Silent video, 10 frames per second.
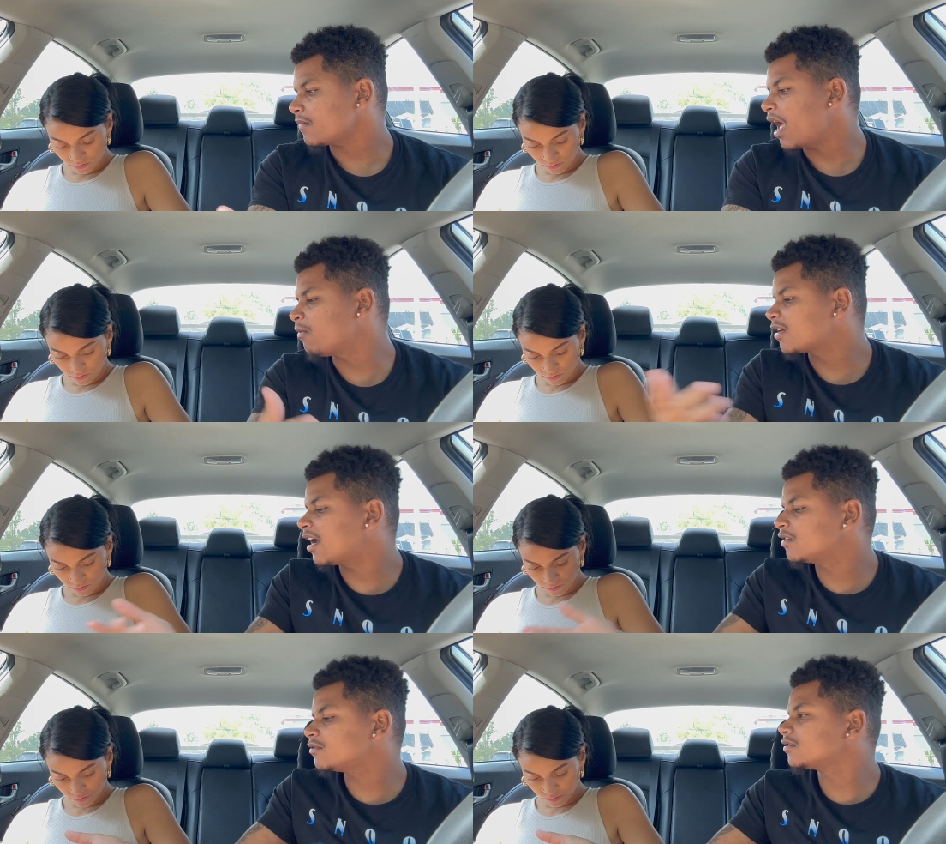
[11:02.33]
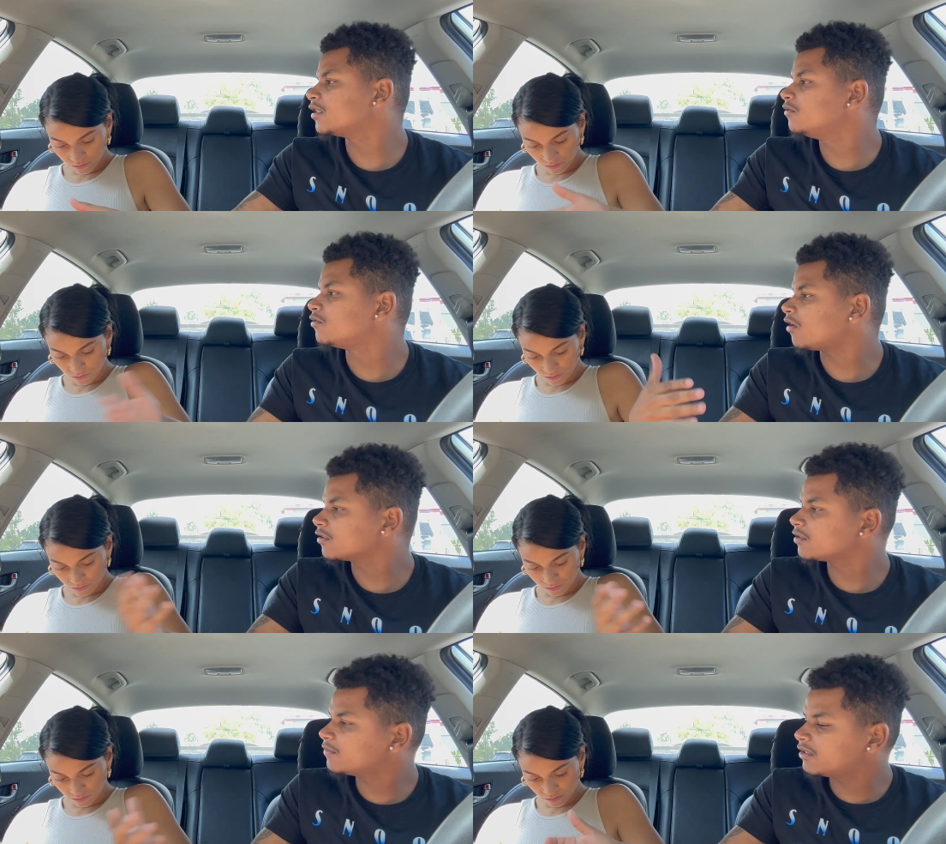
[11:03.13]
Speaker 1: I was kind of, can you talk
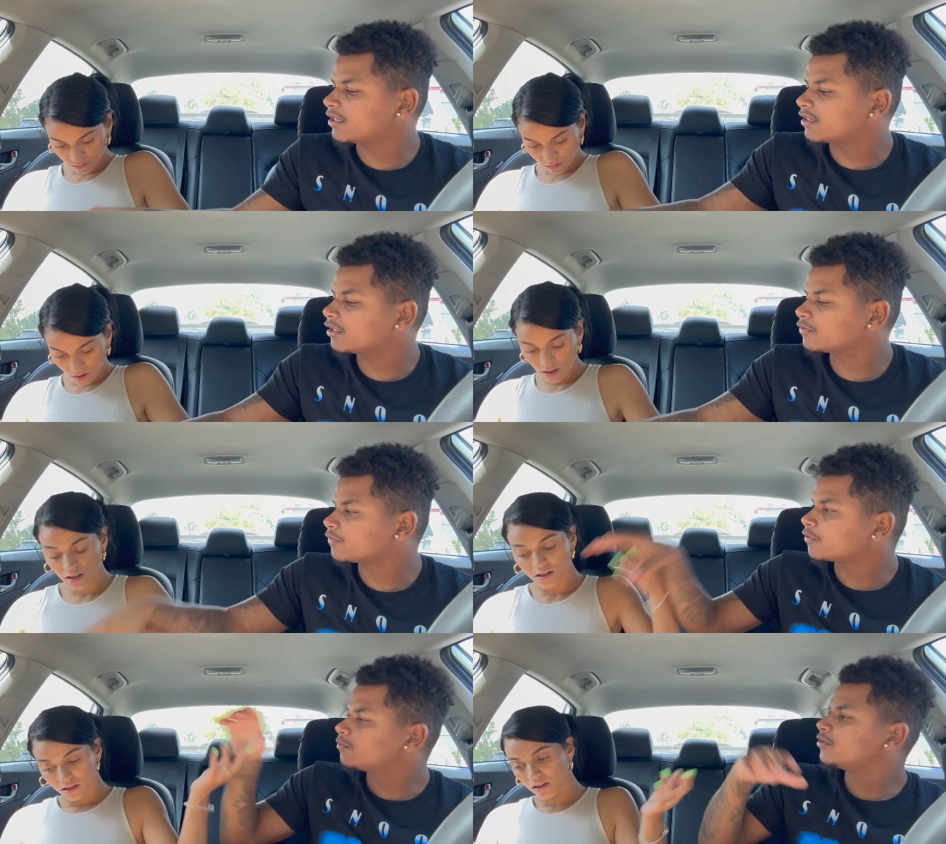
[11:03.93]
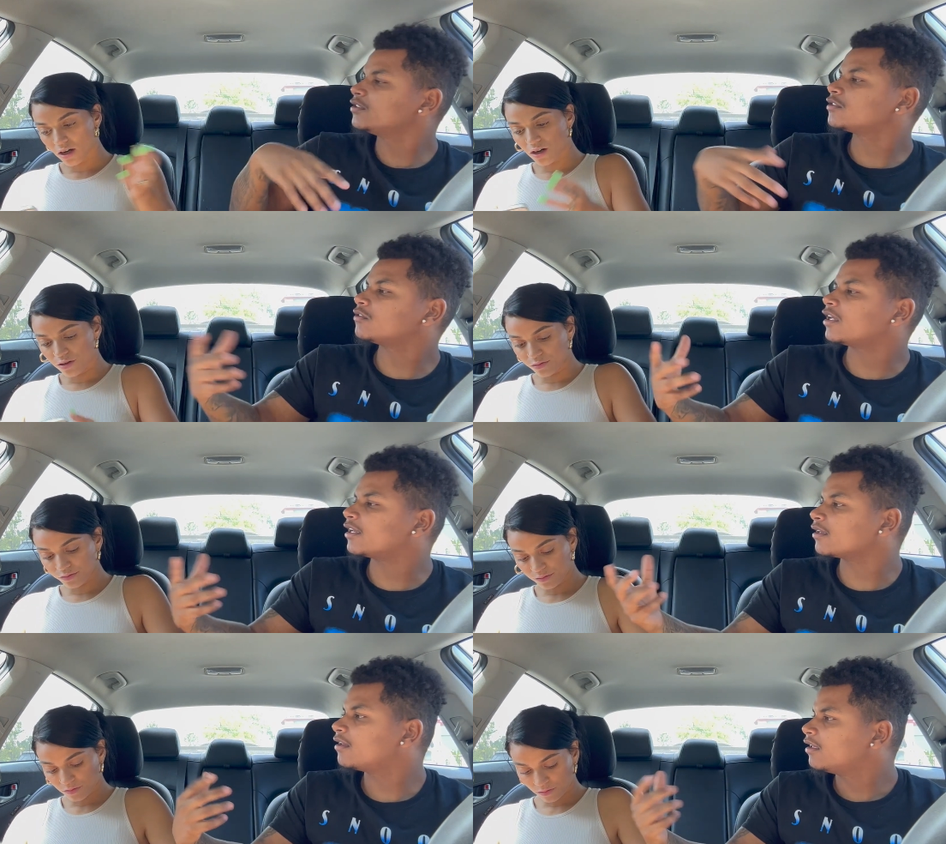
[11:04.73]
to me? Like, get off the phone, please? No. So,
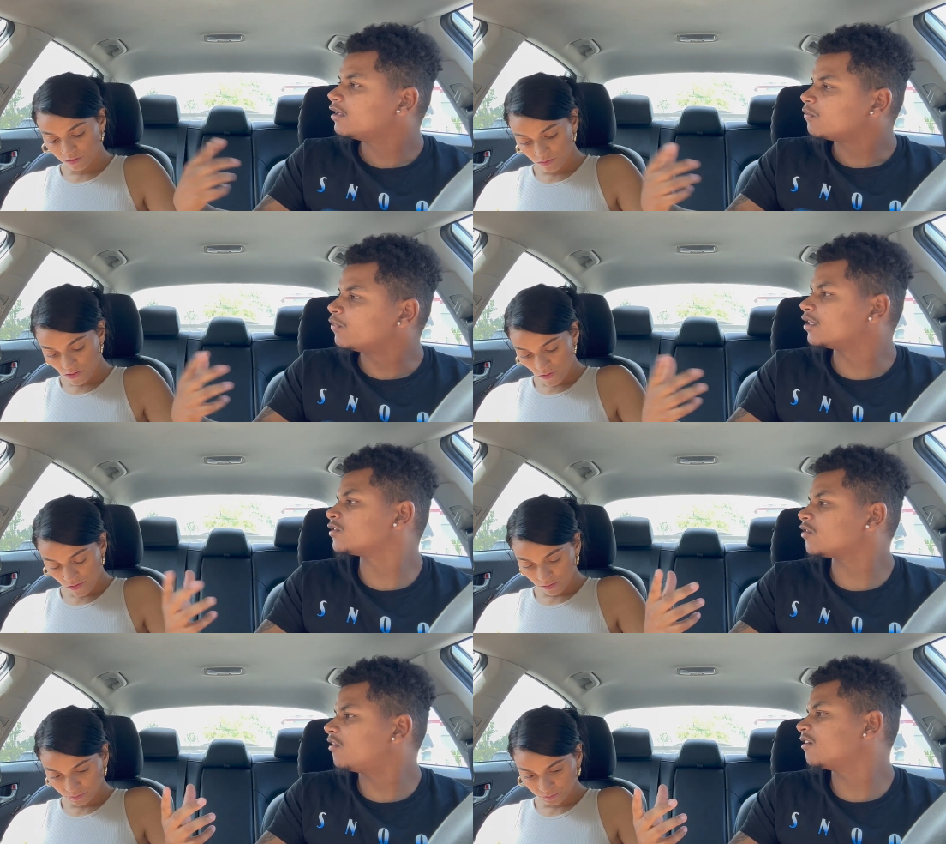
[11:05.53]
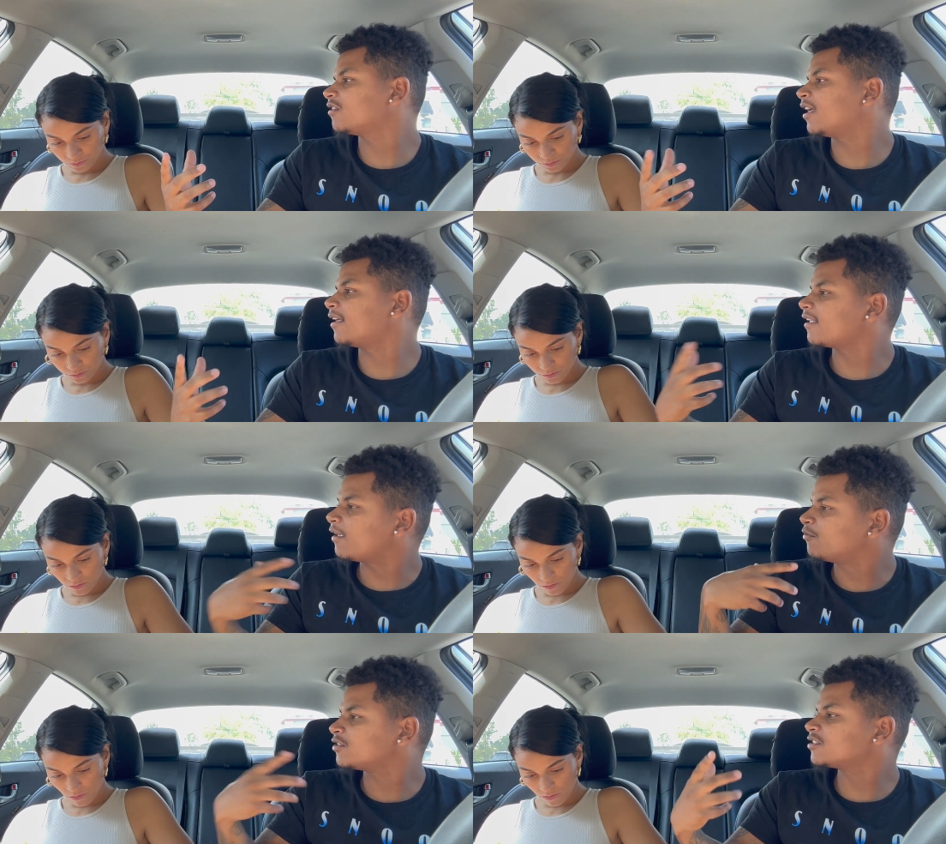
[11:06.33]
like, we can talk. Like, it
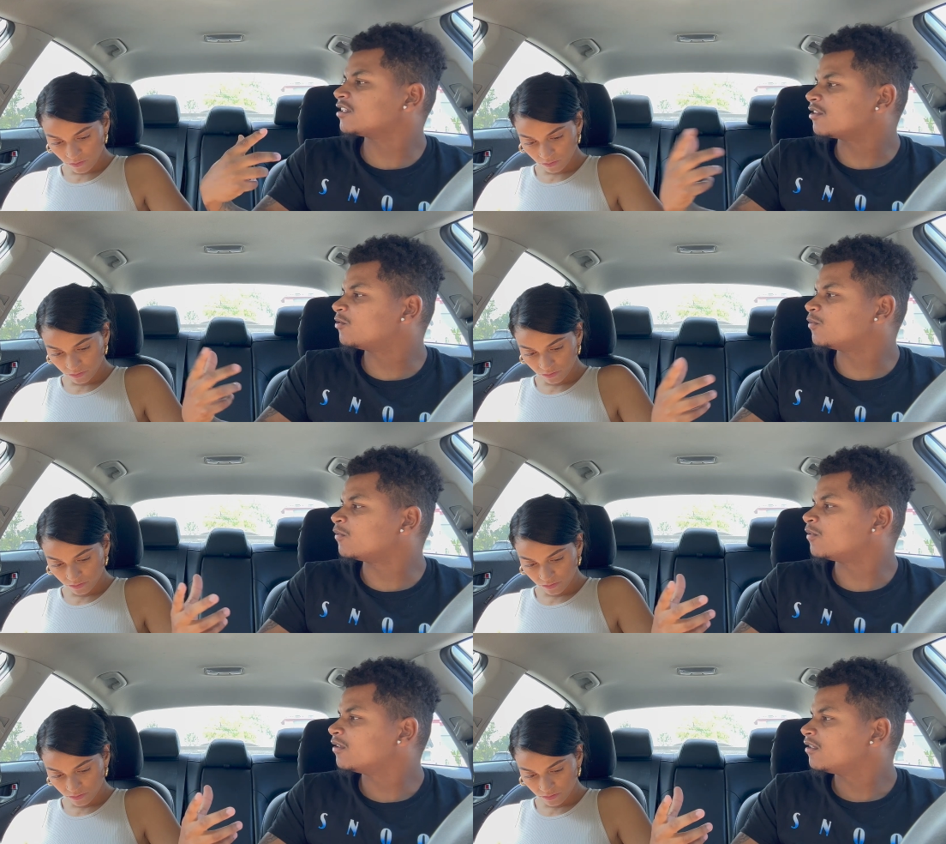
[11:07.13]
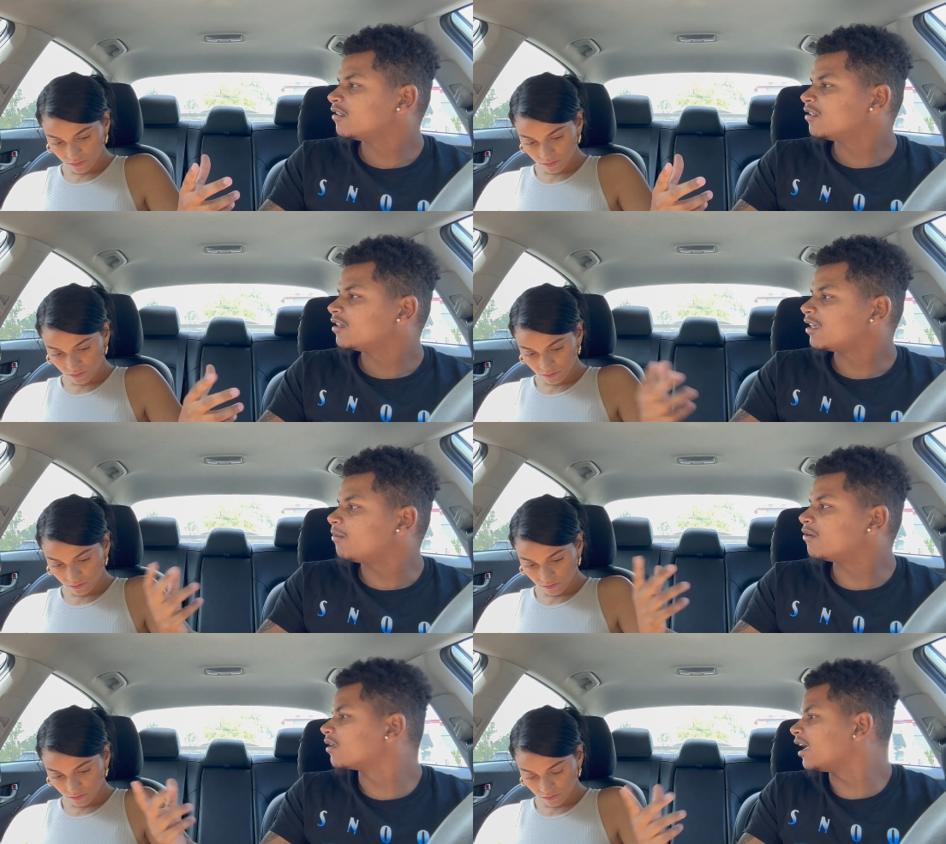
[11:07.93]
was just a little
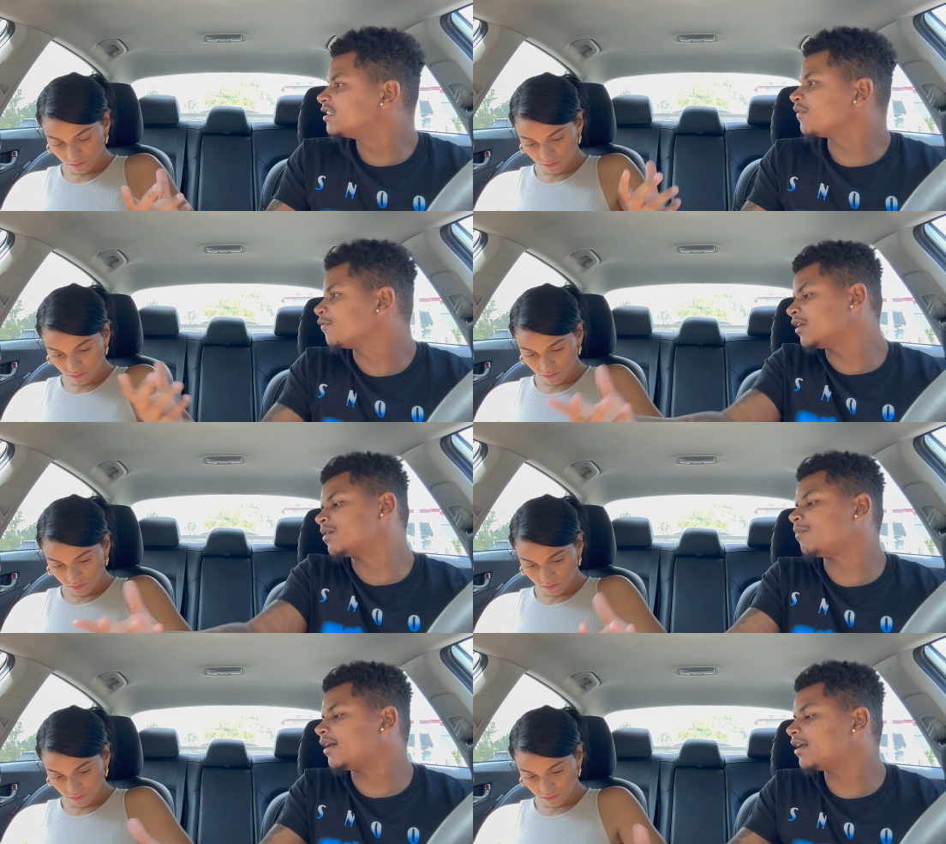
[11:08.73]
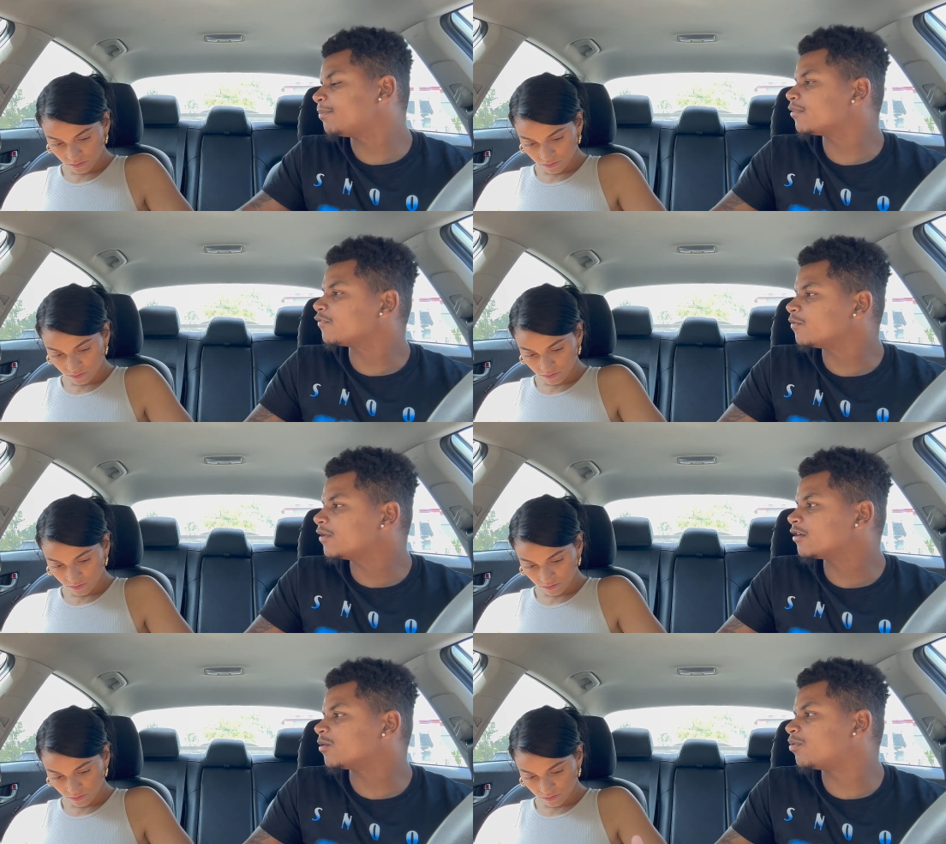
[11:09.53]
communication for you not to buy that perfume
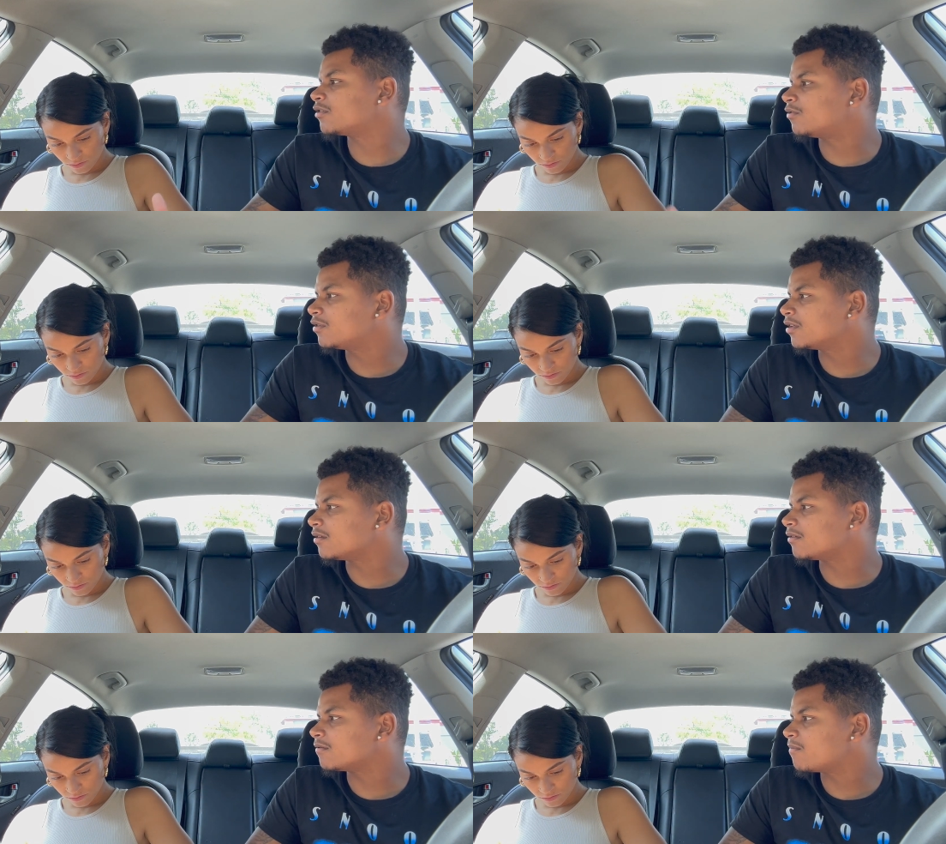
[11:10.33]
again or put it on again.